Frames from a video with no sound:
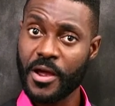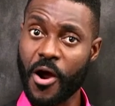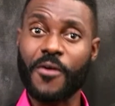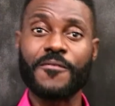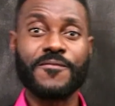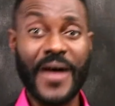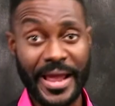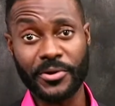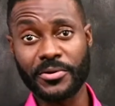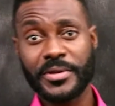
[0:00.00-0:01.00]
are
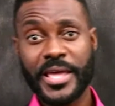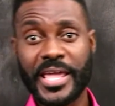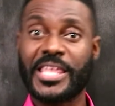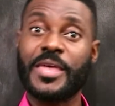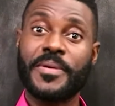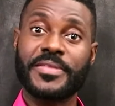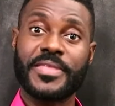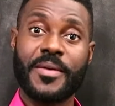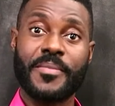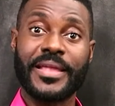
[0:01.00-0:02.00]
vital in keeping
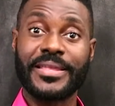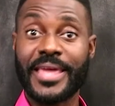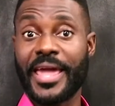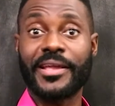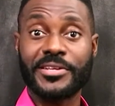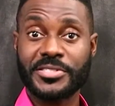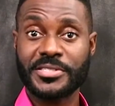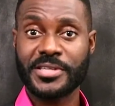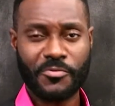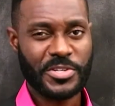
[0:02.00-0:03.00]
them engaged
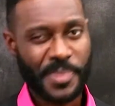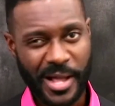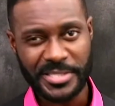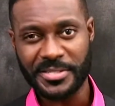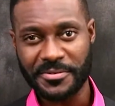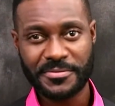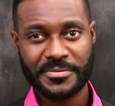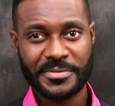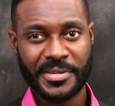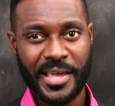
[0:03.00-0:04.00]
and responsive.
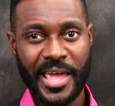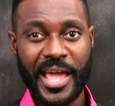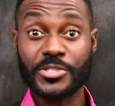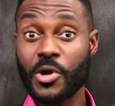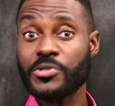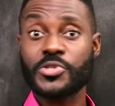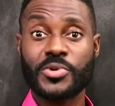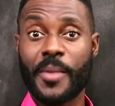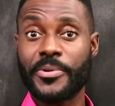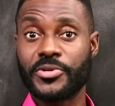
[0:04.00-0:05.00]
It's also an
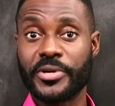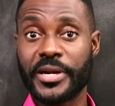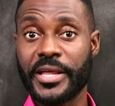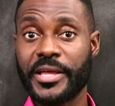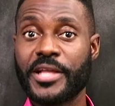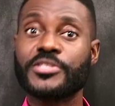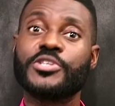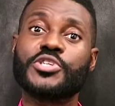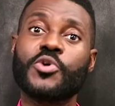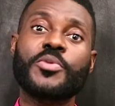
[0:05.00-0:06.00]
opportunity to
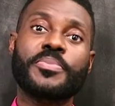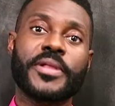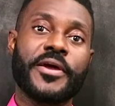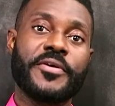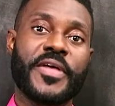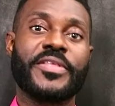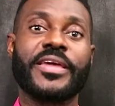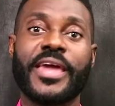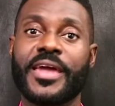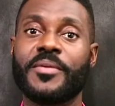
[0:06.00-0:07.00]
show the player that the
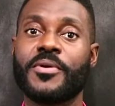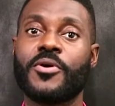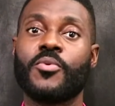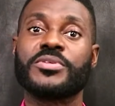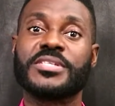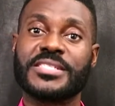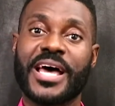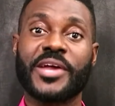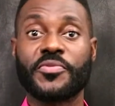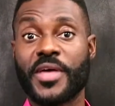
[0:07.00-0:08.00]
game was
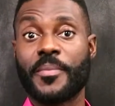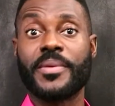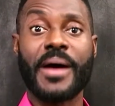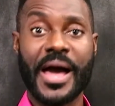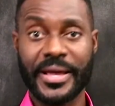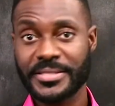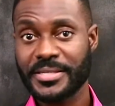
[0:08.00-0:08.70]
designed with them in mind.